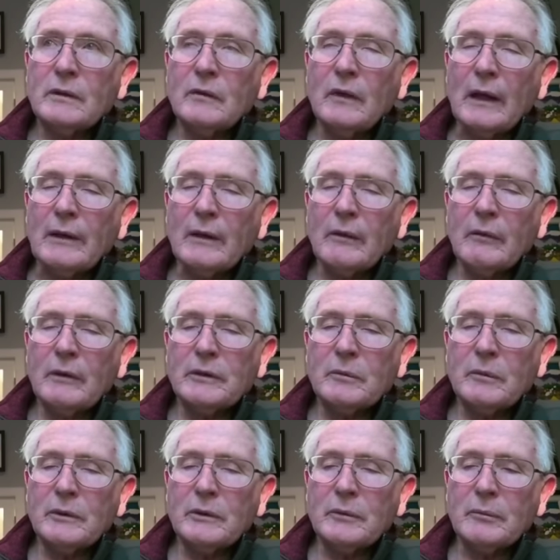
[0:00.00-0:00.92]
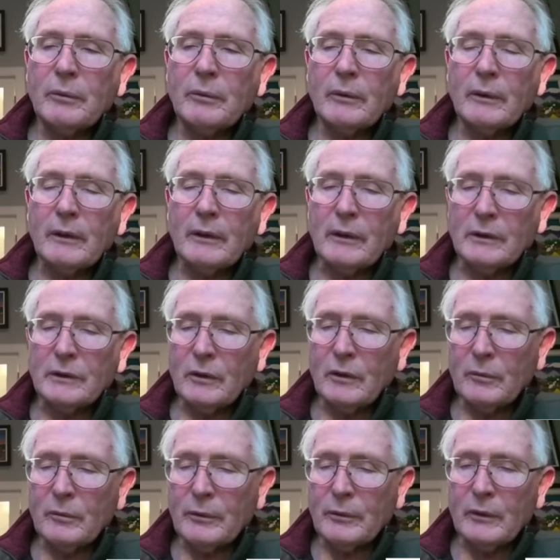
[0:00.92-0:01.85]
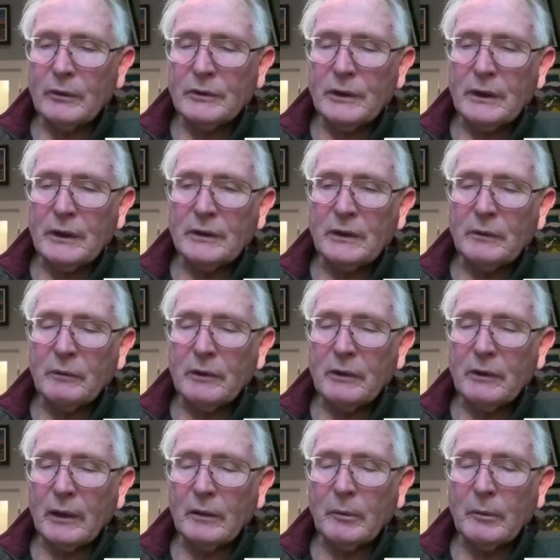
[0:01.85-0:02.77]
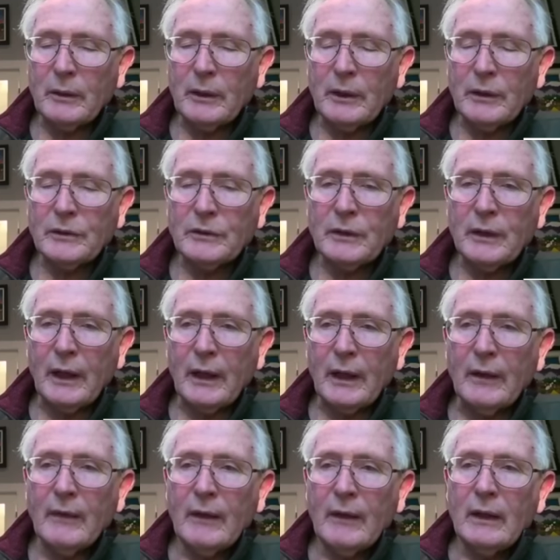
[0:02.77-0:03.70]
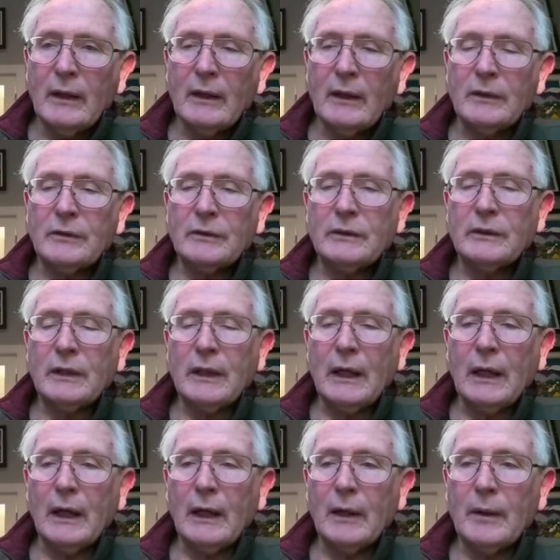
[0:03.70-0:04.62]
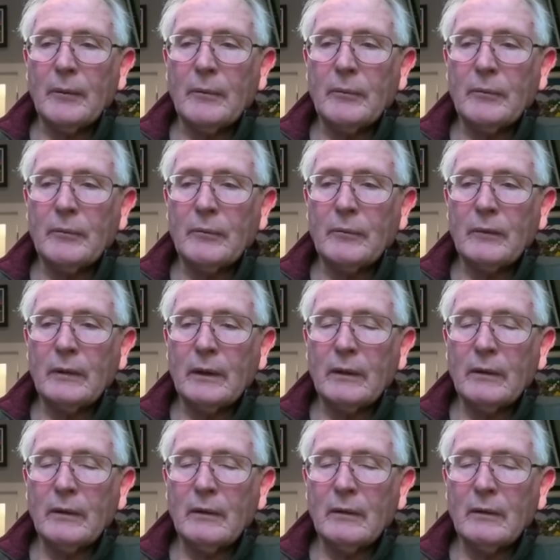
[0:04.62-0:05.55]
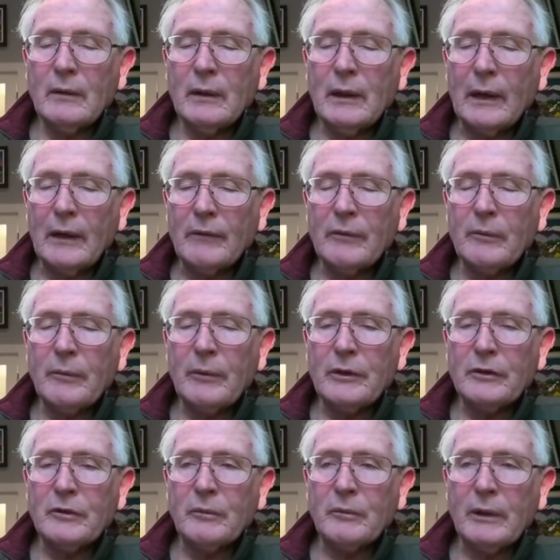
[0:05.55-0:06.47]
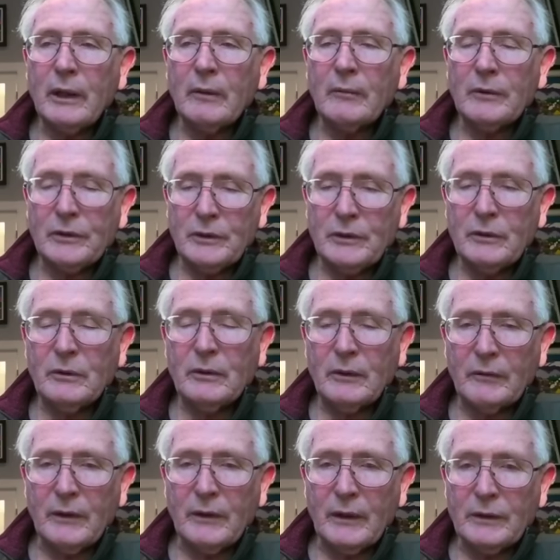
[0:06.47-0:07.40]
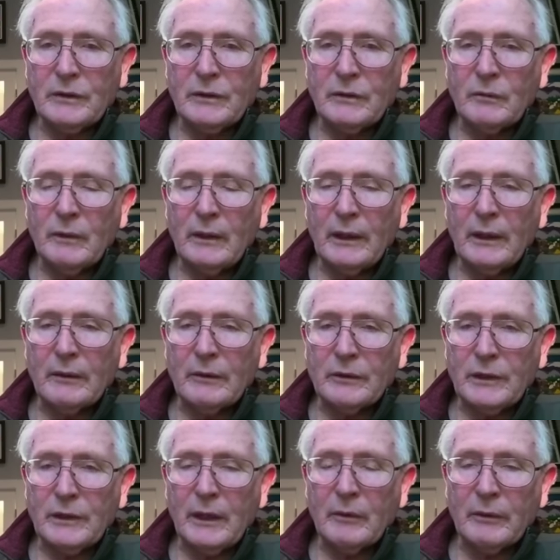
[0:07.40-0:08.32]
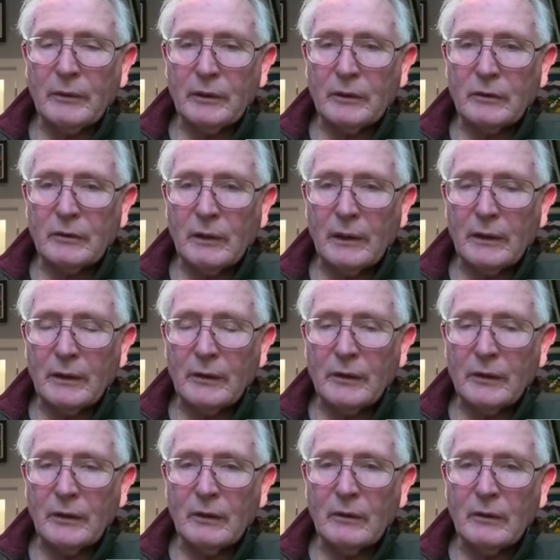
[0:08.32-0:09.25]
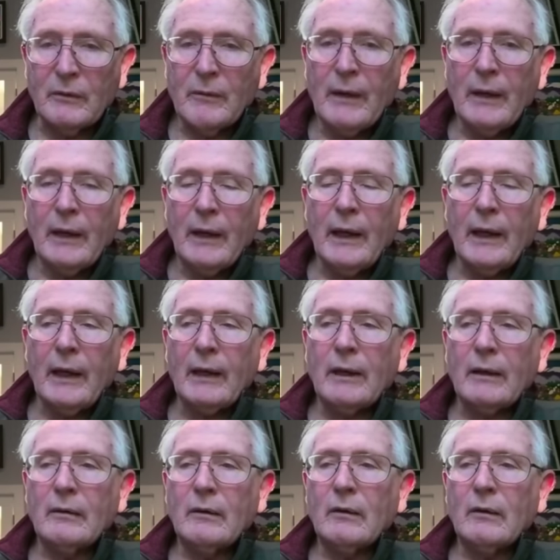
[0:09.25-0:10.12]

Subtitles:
think what's most important in this whole process, and we talked about it yesterday, is that to have the patient become a student of this, to really understand what you're trying to do. And